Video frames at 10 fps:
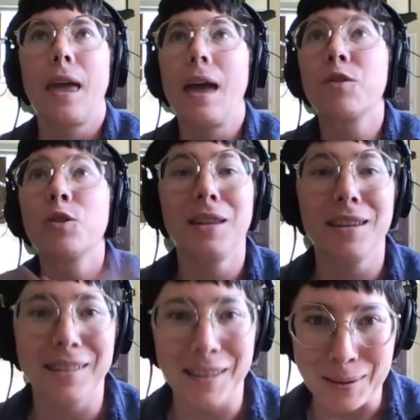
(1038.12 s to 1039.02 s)
everybody
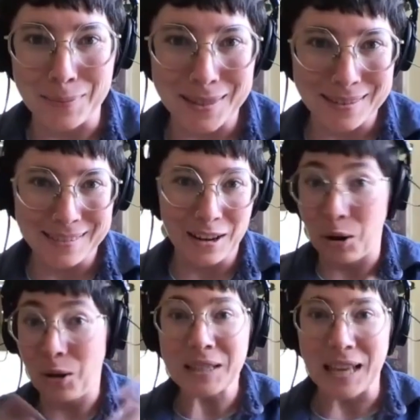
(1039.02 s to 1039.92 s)
claims on
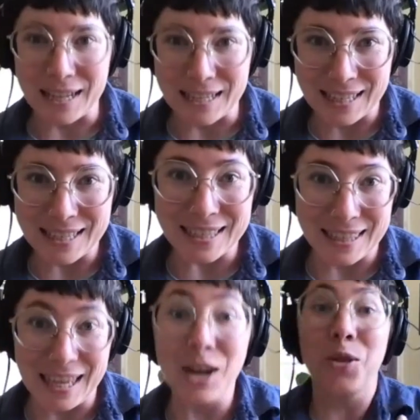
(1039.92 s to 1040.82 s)
all sides that
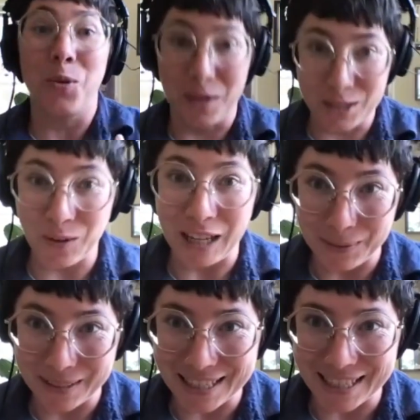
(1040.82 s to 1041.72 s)
they're the ones
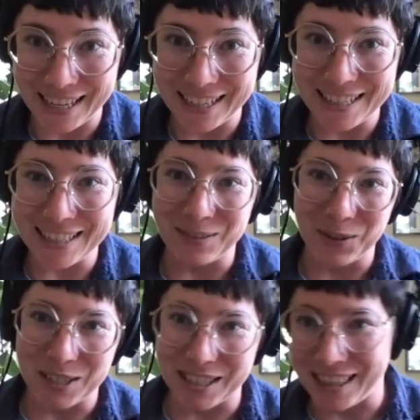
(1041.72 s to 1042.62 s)
following the science. And of
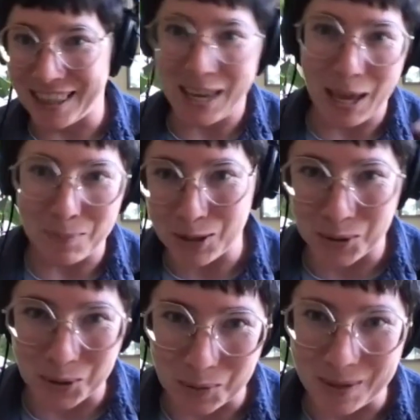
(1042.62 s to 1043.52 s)
course, like that can't be
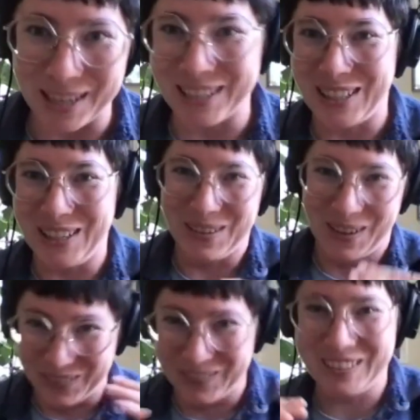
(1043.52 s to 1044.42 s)
true because you
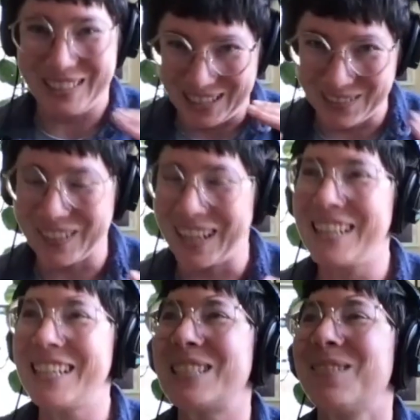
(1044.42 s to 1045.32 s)
have different
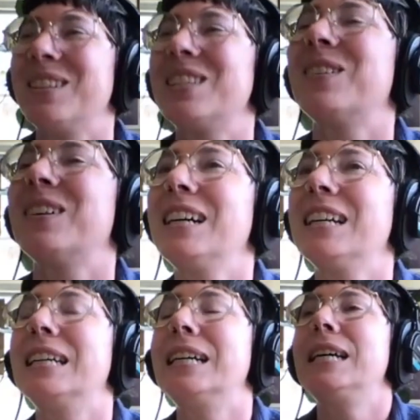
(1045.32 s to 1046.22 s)
ideas of what's going
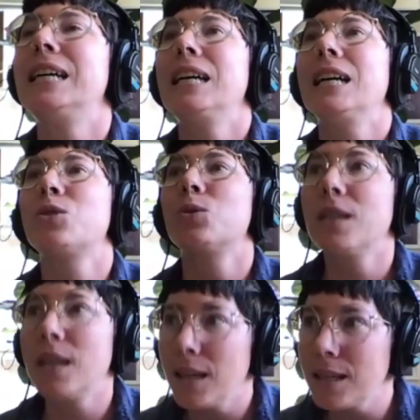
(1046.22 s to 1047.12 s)
on. And so
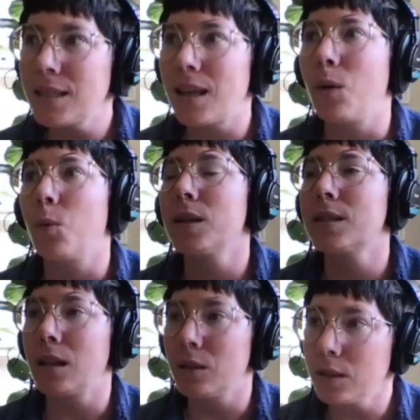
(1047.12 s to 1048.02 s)
digging into that, what does
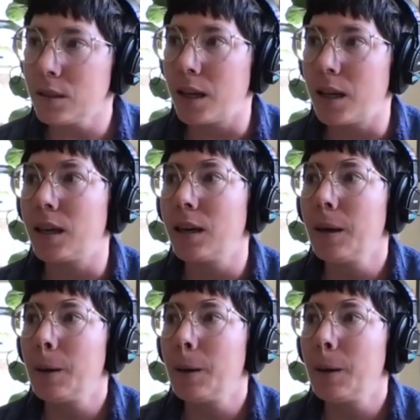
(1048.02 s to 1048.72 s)
that look like?